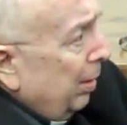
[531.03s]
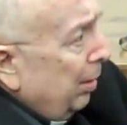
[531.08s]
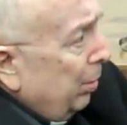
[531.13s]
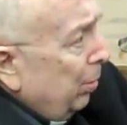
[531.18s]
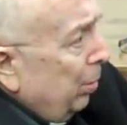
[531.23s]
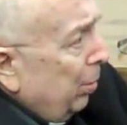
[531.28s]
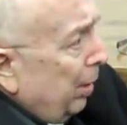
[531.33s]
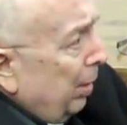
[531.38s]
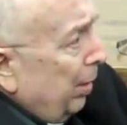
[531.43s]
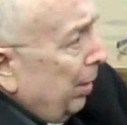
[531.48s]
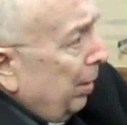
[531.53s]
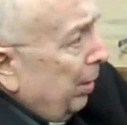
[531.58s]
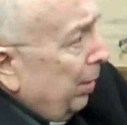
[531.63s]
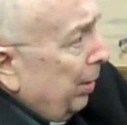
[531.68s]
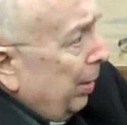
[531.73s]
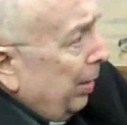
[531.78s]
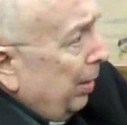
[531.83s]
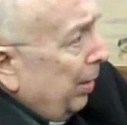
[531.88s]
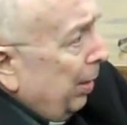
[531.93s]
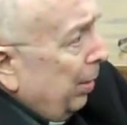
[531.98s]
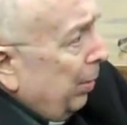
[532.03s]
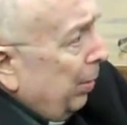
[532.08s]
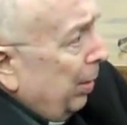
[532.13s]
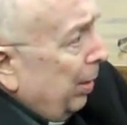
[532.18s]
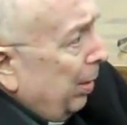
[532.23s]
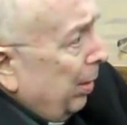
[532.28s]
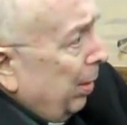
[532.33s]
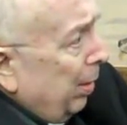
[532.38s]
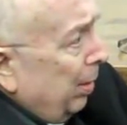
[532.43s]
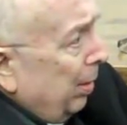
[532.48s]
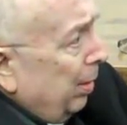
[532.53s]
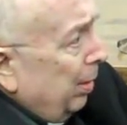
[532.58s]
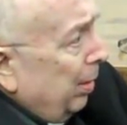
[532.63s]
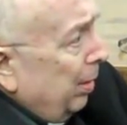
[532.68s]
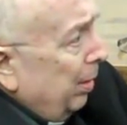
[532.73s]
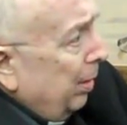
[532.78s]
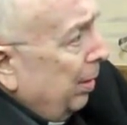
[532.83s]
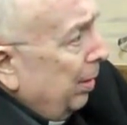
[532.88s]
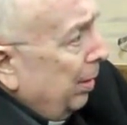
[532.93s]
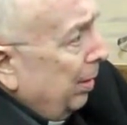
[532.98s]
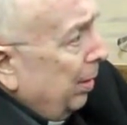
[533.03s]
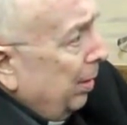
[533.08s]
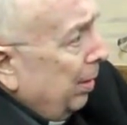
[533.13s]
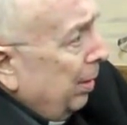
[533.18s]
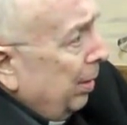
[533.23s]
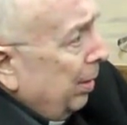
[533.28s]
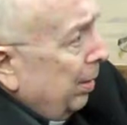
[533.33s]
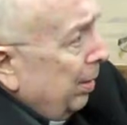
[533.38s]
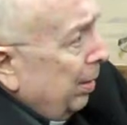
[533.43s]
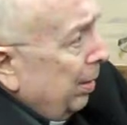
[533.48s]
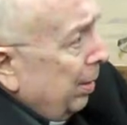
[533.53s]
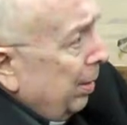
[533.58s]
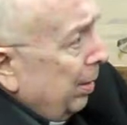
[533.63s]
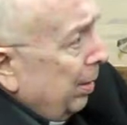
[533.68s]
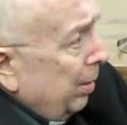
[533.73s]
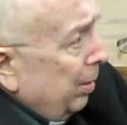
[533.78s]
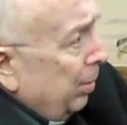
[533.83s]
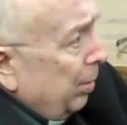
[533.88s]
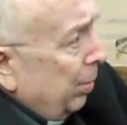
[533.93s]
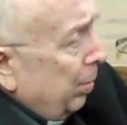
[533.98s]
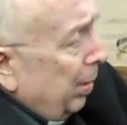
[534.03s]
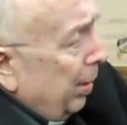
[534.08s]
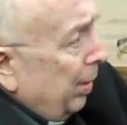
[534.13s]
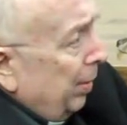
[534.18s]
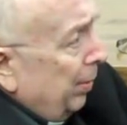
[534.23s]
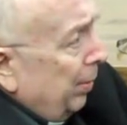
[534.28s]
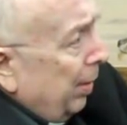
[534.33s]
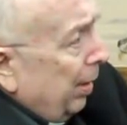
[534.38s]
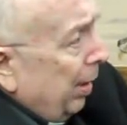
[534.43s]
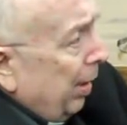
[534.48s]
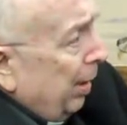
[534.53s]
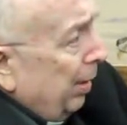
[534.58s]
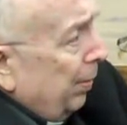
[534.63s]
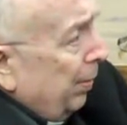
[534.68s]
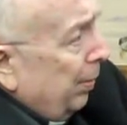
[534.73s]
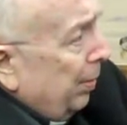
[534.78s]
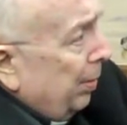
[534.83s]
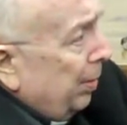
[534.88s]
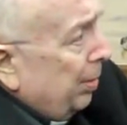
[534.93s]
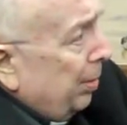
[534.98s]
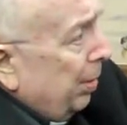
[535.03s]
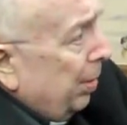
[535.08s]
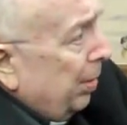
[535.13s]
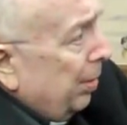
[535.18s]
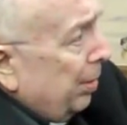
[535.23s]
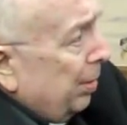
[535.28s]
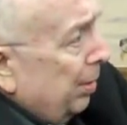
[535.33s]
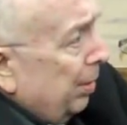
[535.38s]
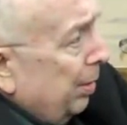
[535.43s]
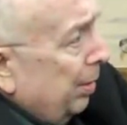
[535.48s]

To the degree that we learn to live the life of the church.